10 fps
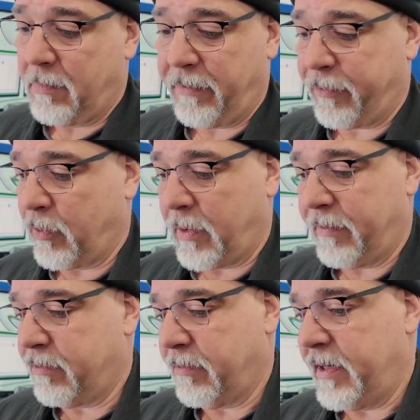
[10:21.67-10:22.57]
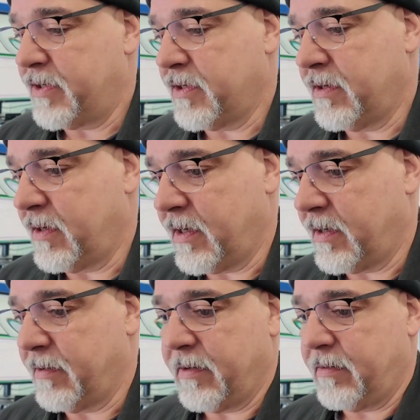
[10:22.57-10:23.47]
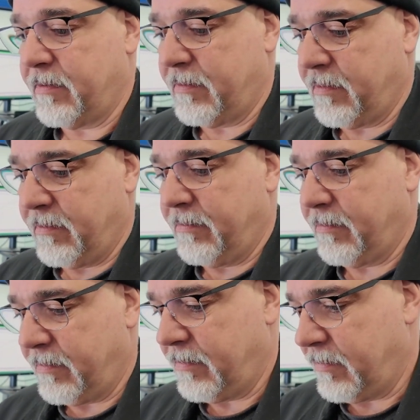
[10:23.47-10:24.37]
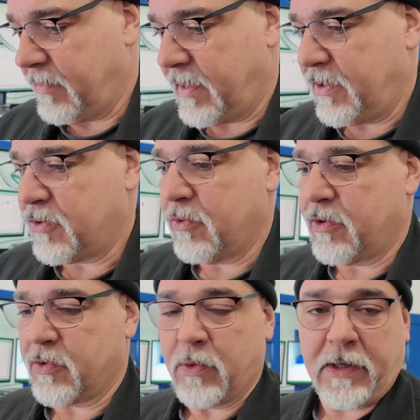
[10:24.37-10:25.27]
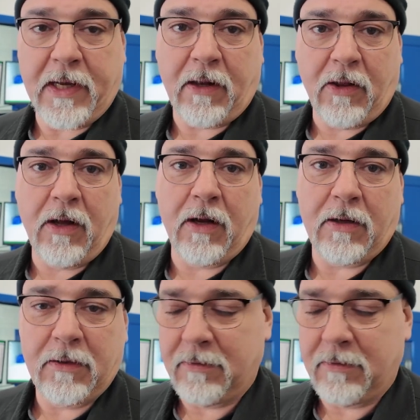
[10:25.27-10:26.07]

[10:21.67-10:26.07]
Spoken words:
But for whatever reason, these two just wouldn't get along.